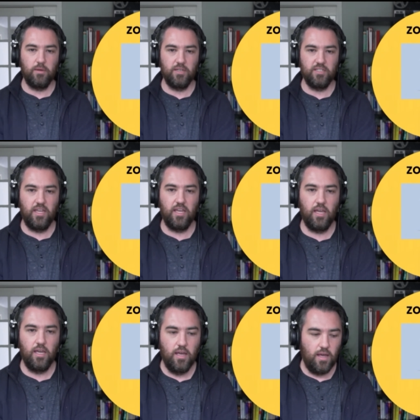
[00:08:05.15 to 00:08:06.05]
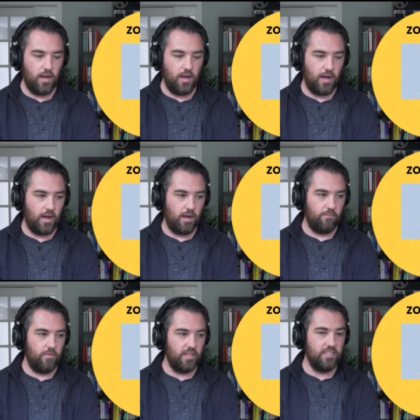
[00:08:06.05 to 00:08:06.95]
Because I think uh,
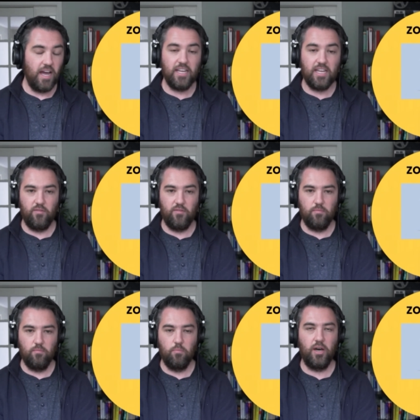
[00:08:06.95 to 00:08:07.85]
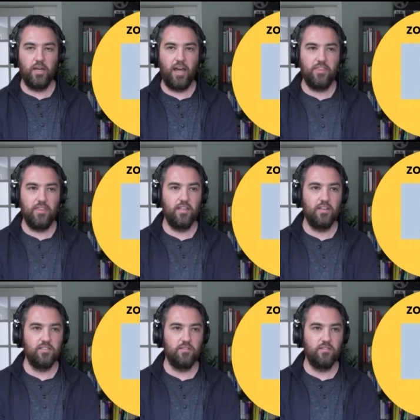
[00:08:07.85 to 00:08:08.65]
it's not a given, but I think it is.